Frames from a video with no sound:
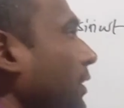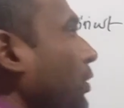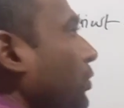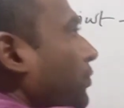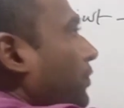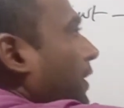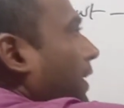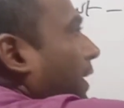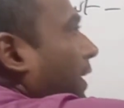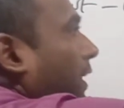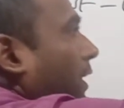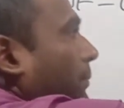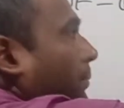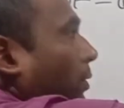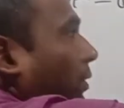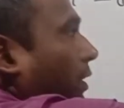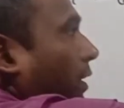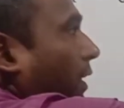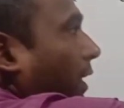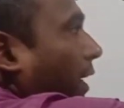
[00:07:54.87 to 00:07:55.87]
You forget
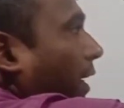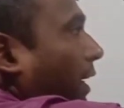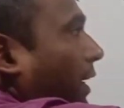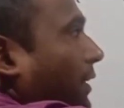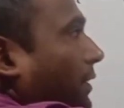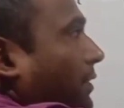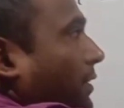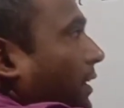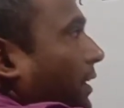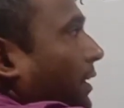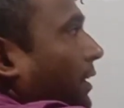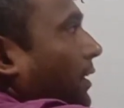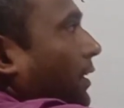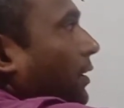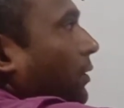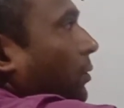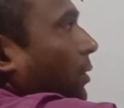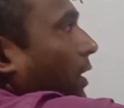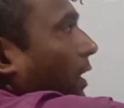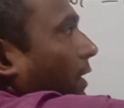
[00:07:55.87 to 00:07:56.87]
about L and C.
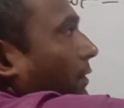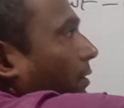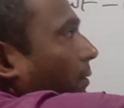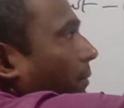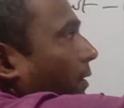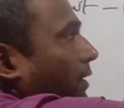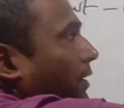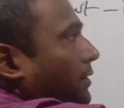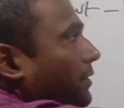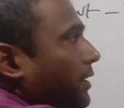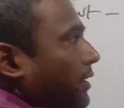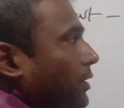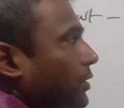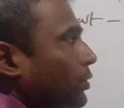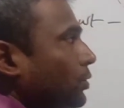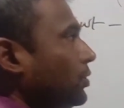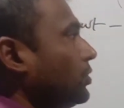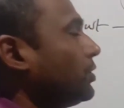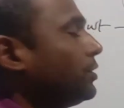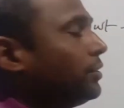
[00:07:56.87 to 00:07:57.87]
Only remember this
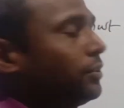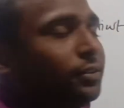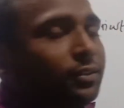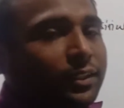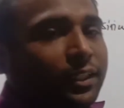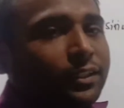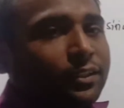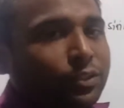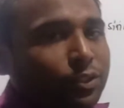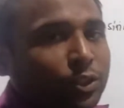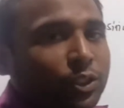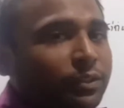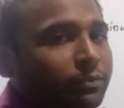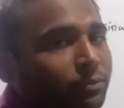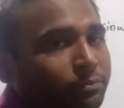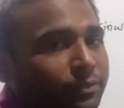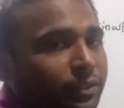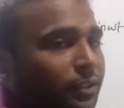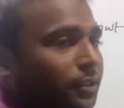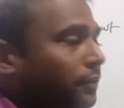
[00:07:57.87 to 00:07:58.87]
circuit. Easy to
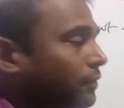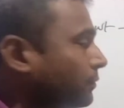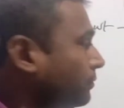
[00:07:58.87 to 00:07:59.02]
remember.